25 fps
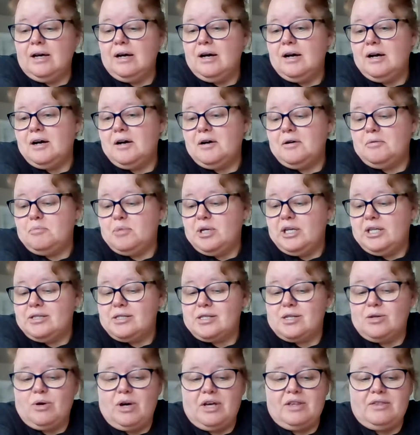And
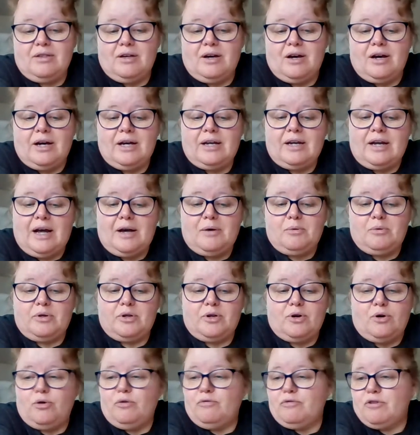so I thought I would
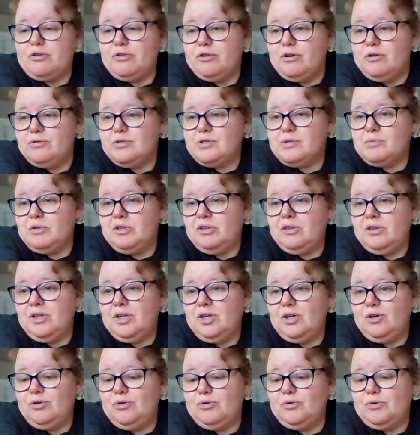go over those with
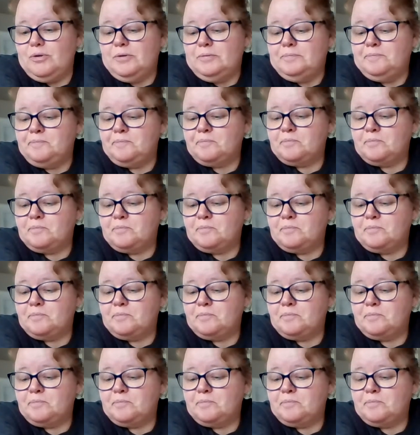you.